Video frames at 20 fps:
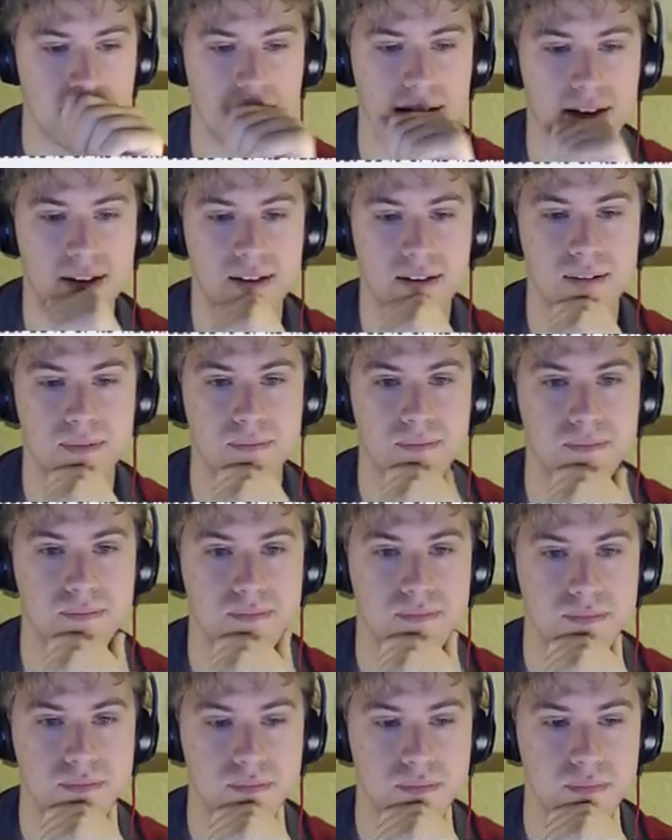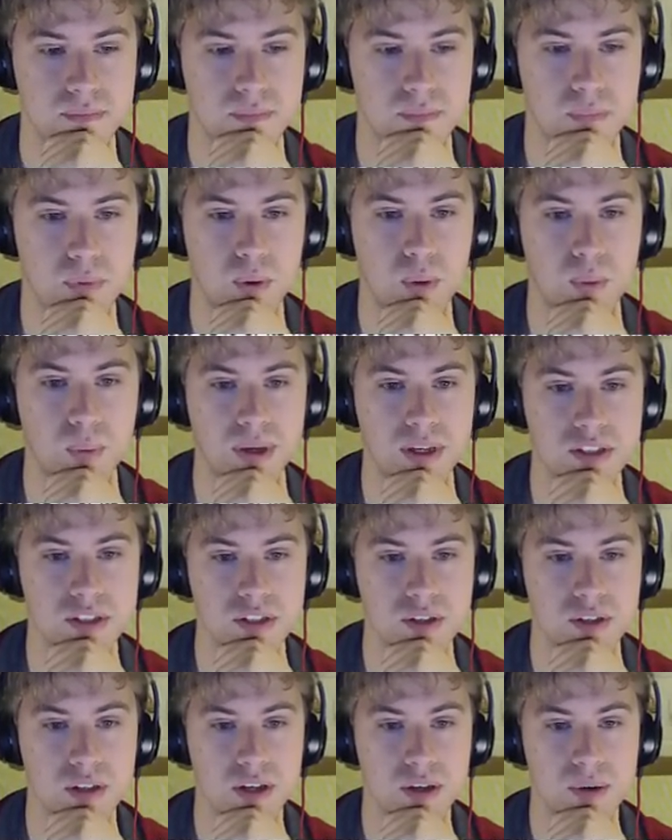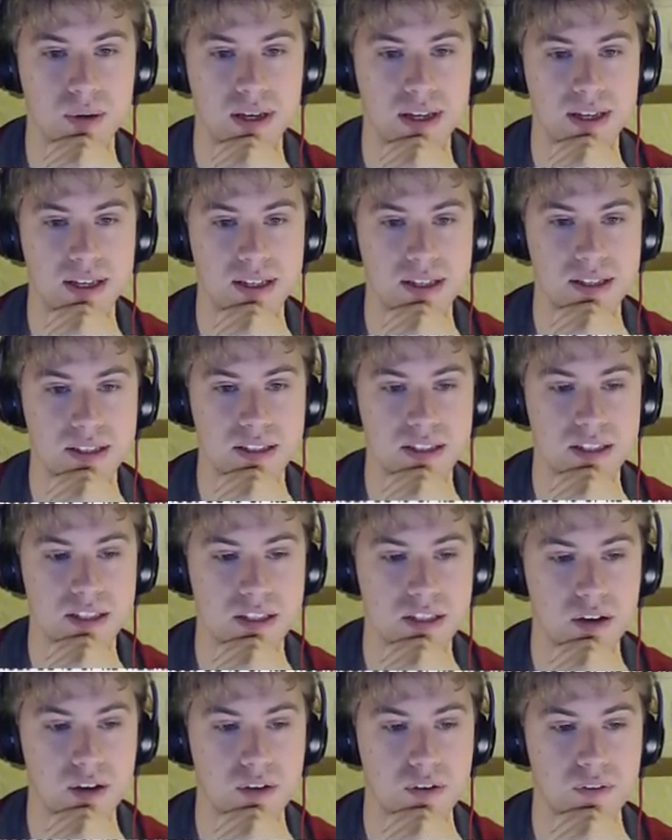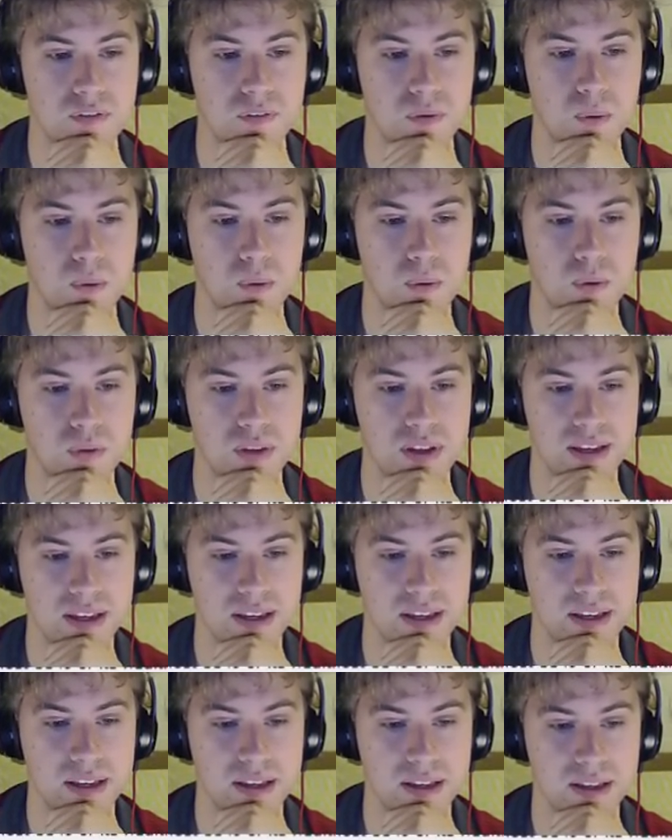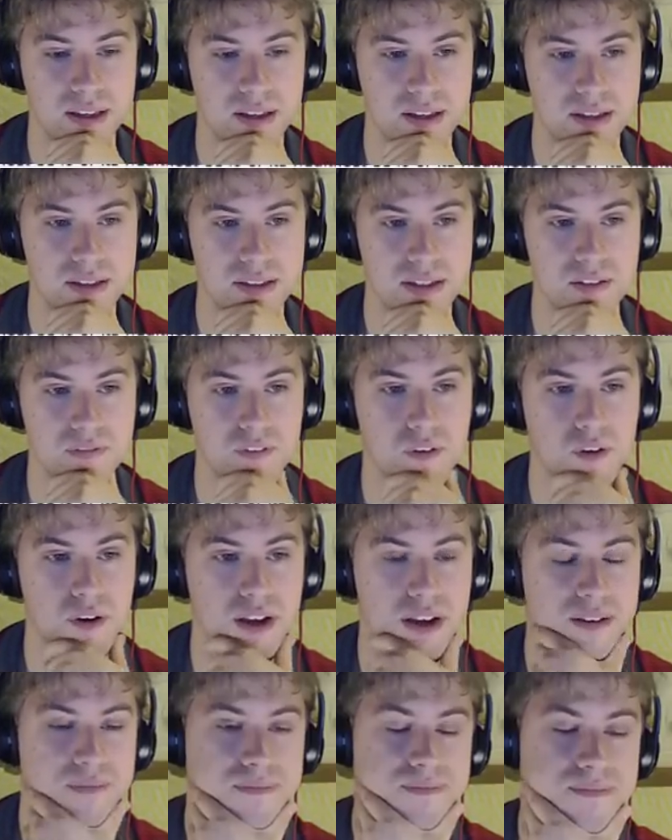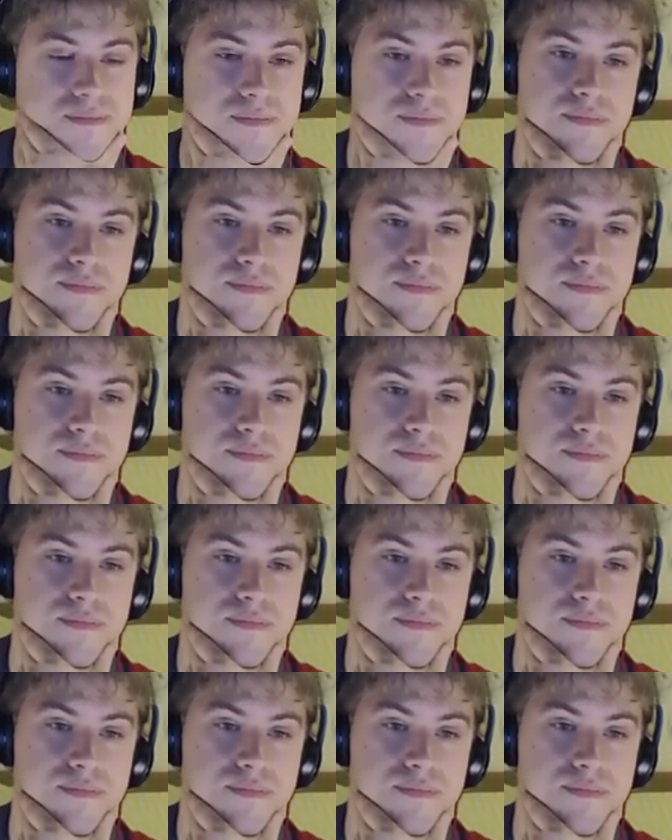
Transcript: But what we can do though is just go for the Defog here.